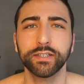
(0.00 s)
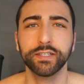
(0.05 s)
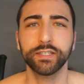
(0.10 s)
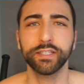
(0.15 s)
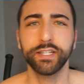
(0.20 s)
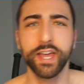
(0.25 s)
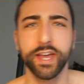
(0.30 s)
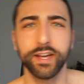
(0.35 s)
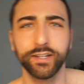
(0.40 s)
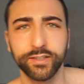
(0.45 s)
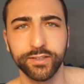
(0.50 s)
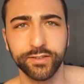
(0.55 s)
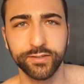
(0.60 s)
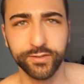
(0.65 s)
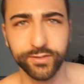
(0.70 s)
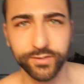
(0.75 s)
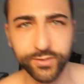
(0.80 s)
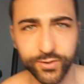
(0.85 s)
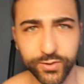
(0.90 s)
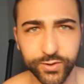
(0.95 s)
Yeah,
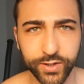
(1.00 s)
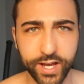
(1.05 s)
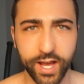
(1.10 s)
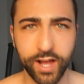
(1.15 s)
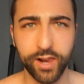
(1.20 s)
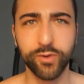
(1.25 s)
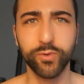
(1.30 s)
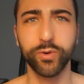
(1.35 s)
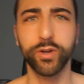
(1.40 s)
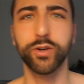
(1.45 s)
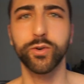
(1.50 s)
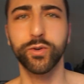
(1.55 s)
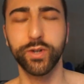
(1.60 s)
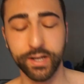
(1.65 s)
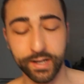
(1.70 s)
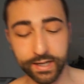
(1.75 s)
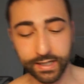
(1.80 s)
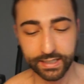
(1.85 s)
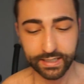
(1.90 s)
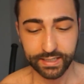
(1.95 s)
today I look
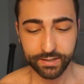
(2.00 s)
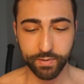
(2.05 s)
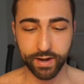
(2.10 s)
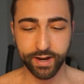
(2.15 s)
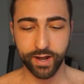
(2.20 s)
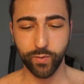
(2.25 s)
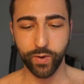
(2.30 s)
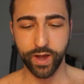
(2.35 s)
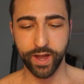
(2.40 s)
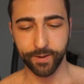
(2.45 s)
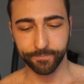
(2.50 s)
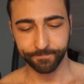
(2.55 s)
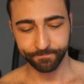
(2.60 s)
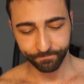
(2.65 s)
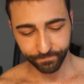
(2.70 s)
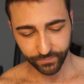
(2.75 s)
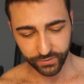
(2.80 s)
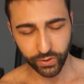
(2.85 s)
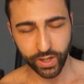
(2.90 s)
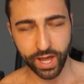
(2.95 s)
good. By the way,
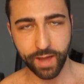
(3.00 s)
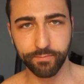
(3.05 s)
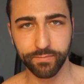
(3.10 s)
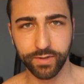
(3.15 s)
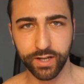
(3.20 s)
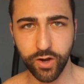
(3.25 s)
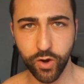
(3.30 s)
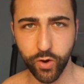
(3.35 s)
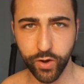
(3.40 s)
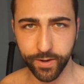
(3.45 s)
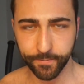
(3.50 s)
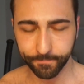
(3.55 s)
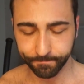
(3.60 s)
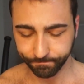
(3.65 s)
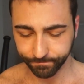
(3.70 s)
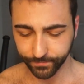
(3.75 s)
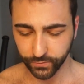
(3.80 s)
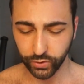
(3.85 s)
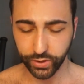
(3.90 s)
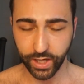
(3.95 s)
today
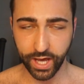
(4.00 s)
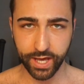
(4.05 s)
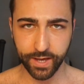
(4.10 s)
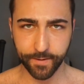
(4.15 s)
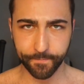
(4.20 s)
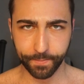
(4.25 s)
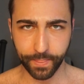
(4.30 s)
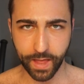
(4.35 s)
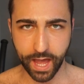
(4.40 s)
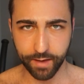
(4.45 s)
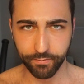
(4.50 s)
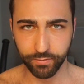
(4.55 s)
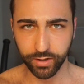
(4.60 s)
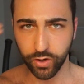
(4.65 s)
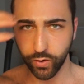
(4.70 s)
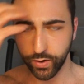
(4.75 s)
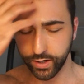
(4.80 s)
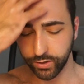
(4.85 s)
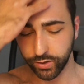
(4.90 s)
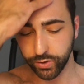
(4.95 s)
I'm
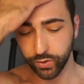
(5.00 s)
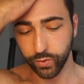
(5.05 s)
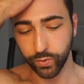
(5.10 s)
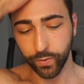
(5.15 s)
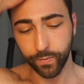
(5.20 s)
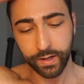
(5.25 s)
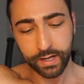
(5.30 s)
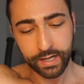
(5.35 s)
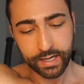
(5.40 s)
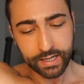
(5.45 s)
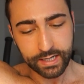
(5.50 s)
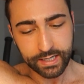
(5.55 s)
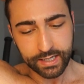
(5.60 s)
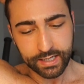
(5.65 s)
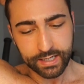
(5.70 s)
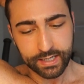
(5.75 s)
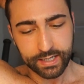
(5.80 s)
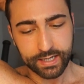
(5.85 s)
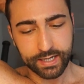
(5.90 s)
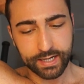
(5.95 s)
going to
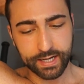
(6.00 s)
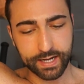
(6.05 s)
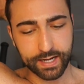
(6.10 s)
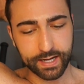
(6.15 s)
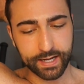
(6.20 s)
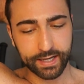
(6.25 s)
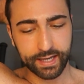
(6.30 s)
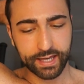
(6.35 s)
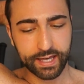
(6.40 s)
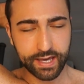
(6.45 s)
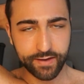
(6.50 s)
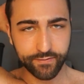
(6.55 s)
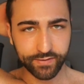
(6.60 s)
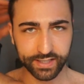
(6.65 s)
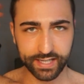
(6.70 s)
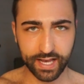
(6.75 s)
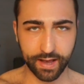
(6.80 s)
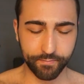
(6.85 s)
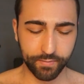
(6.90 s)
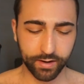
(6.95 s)
give
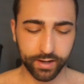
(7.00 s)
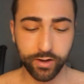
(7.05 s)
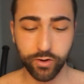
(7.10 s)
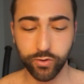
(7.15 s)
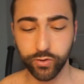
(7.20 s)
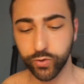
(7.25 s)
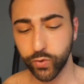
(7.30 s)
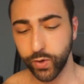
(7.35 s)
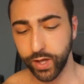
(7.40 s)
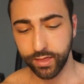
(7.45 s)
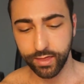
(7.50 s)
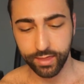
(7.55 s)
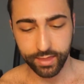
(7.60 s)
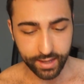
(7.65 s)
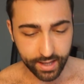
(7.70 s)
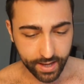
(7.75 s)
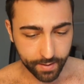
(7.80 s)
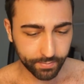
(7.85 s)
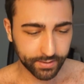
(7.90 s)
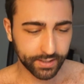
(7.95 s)
some concrete
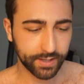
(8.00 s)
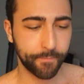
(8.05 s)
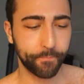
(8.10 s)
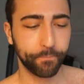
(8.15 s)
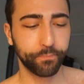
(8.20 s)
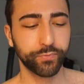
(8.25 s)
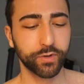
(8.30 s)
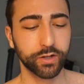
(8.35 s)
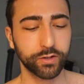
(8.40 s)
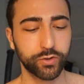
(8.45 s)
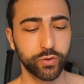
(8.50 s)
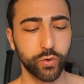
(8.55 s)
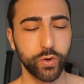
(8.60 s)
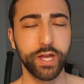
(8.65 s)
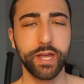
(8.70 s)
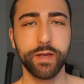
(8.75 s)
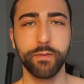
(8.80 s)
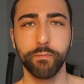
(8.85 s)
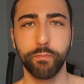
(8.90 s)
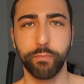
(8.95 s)
tips to
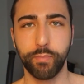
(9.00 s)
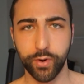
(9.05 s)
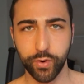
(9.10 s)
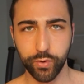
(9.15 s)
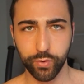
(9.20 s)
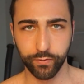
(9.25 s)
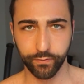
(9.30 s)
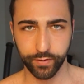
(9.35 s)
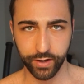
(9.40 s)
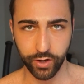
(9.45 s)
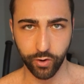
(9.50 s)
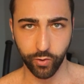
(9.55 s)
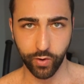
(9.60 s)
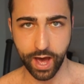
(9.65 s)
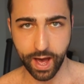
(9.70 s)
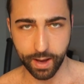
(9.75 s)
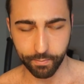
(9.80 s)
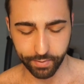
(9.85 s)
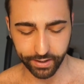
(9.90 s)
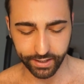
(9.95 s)
improve
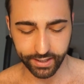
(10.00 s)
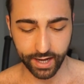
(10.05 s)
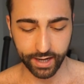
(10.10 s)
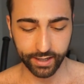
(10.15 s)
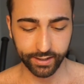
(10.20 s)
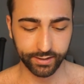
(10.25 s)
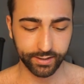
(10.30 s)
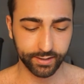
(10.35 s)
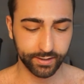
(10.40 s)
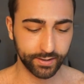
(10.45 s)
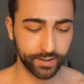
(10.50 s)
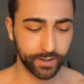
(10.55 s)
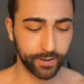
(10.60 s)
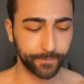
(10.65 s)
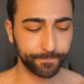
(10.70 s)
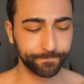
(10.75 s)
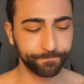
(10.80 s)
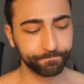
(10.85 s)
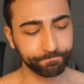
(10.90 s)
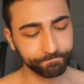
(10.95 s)
your appetite.
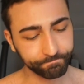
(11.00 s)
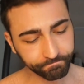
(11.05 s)
No?